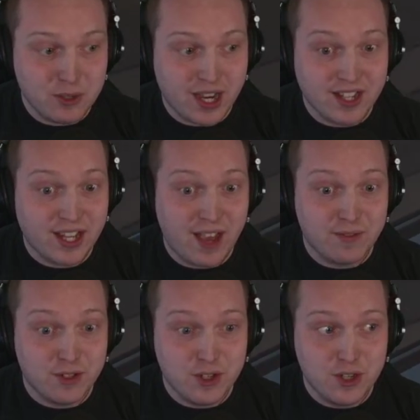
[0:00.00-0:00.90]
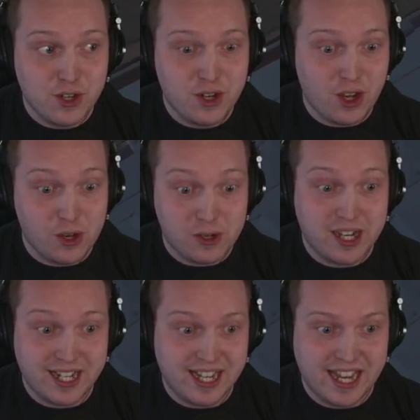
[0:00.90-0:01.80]
You guys have no
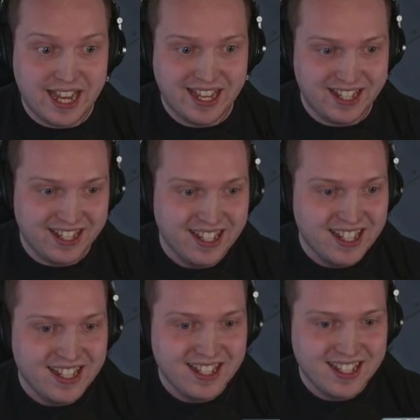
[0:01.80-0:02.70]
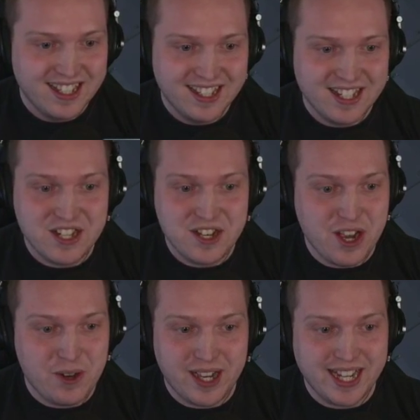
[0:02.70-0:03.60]
idea.
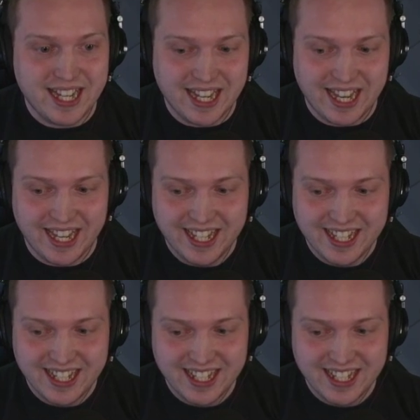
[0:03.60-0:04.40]
No idea.